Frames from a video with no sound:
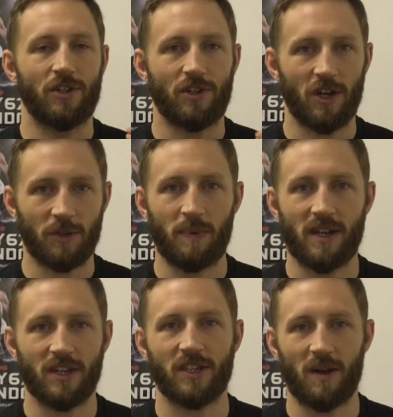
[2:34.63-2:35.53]
Just
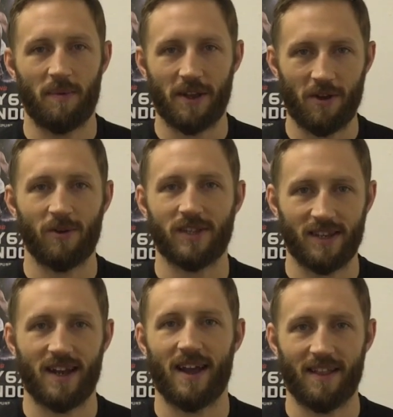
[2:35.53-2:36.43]
because somebody goes to
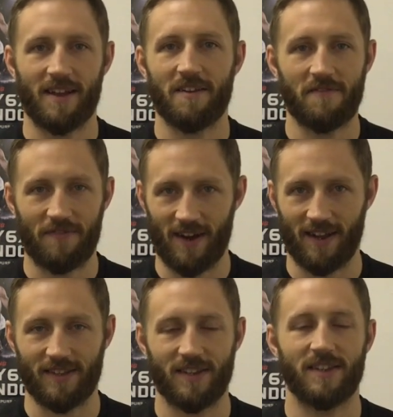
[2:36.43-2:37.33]
Thailand and
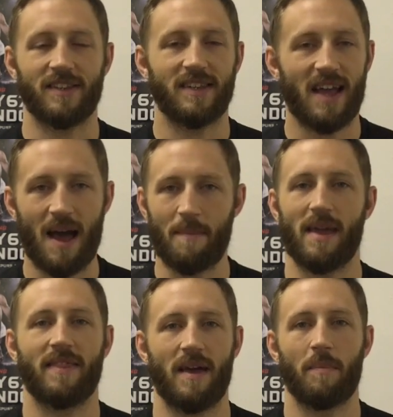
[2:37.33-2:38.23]
fights does not
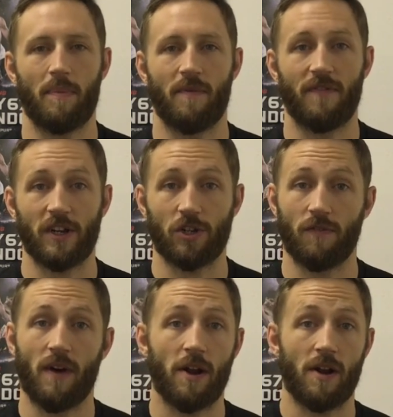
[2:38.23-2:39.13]
make them a
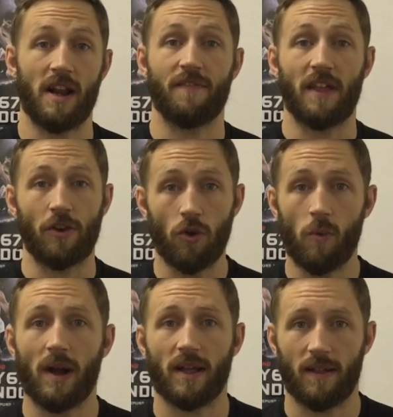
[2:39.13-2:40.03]
professional fighter. And if they do
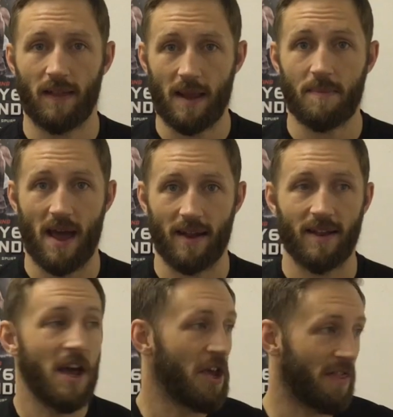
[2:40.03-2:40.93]
want to claim that,
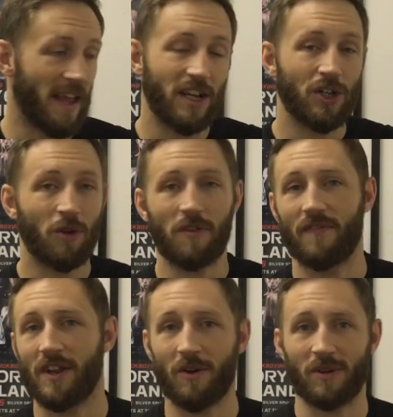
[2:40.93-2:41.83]
they can show the
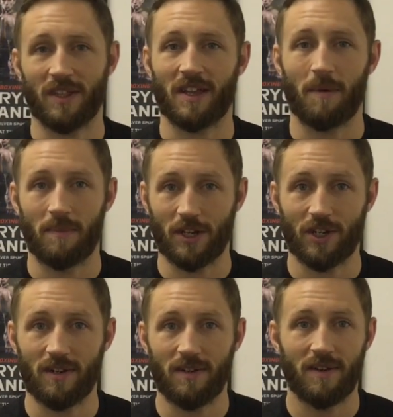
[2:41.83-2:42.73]
video to the
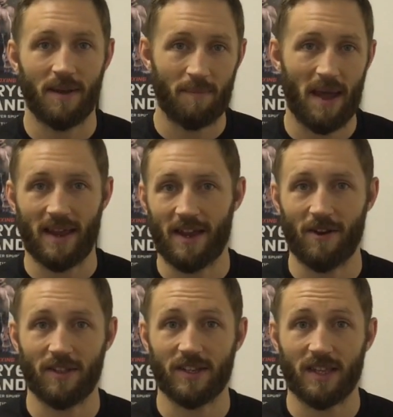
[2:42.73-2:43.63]
commission back
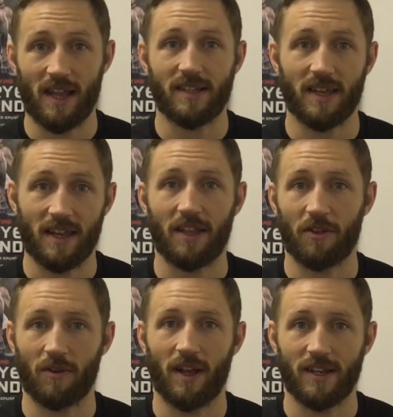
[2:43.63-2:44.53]
here in the States and get
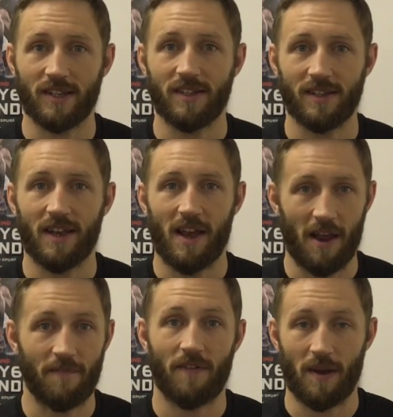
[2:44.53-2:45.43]
their license
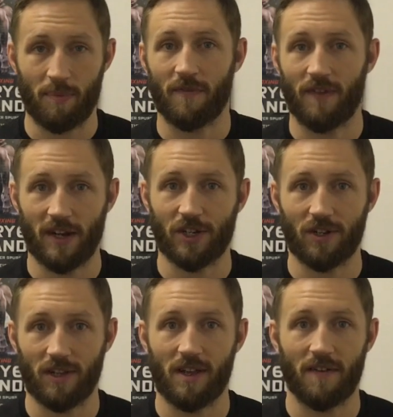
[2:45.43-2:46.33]
and fight
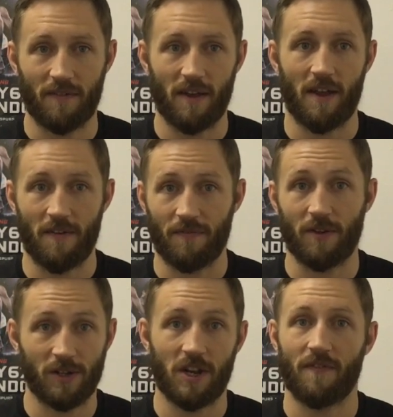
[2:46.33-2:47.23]
professionally if
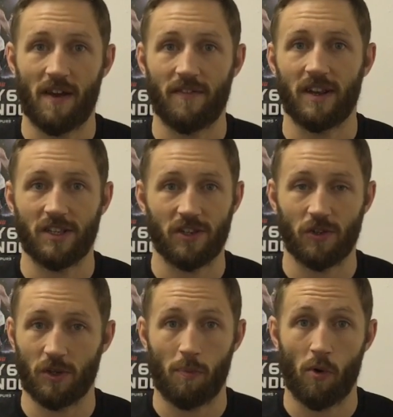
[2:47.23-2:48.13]
there's enough evidence
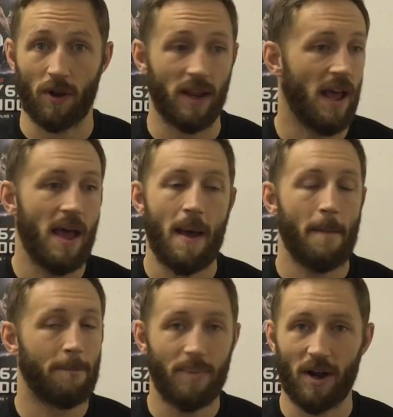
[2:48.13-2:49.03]
to support it.
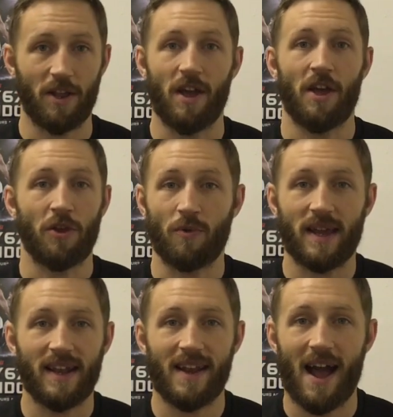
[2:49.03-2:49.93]
But you
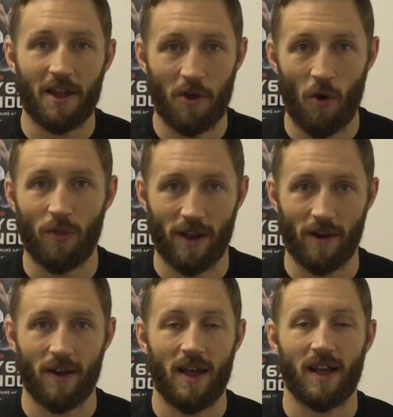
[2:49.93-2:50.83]
cannot go
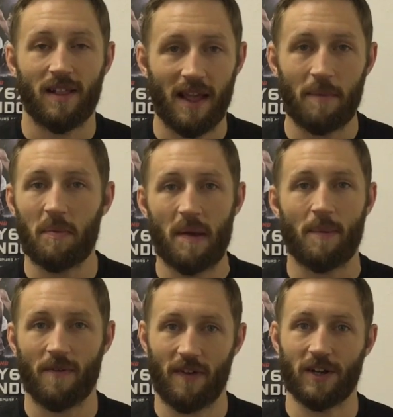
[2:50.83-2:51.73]
there, claim to be a
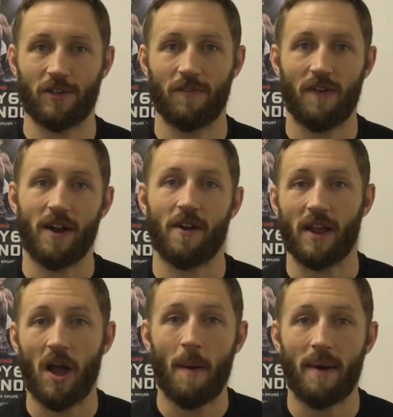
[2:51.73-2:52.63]
professional fighter,
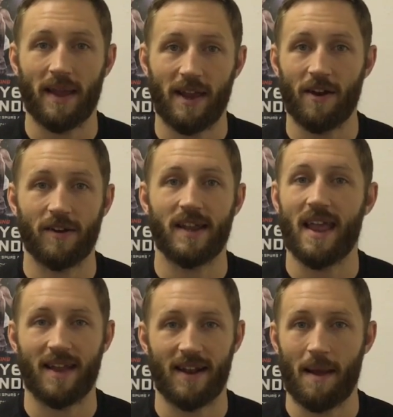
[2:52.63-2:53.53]
and come back here and
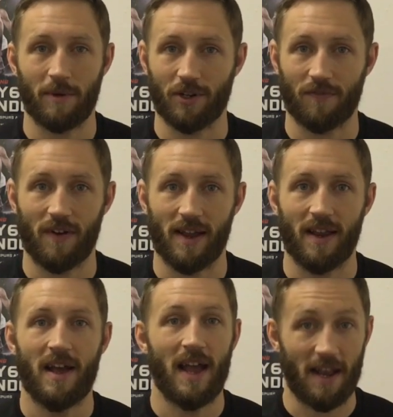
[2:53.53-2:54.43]
take an amateur
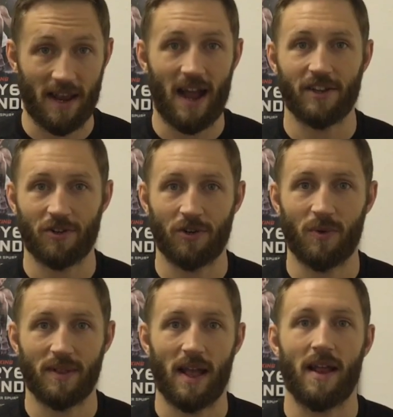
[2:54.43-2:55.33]
fight. And guys are
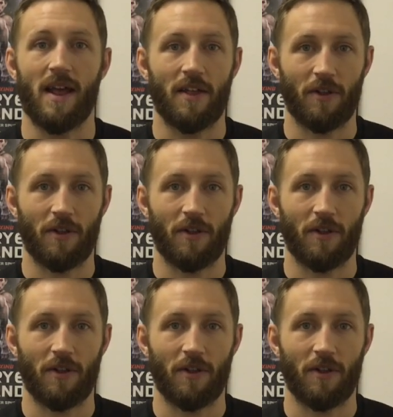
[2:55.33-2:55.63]
doing that.